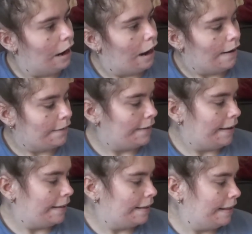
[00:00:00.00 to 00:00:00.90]

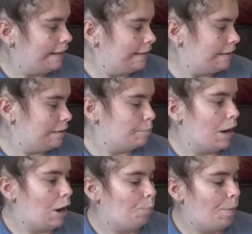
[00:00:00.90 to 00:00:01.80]

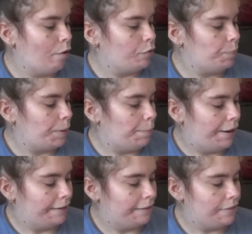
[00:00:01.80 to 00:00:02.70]
Arcanum Unbound by
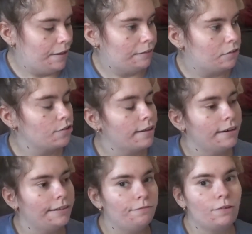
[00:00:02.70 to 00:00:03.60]
Brandon
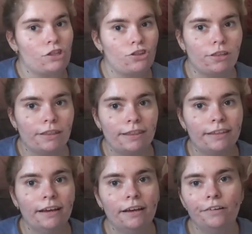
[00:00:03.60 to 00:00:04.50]
Sanderson, which
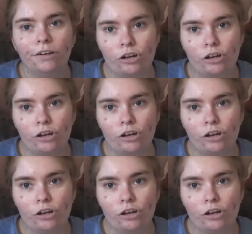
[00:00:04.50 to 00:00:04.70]
is a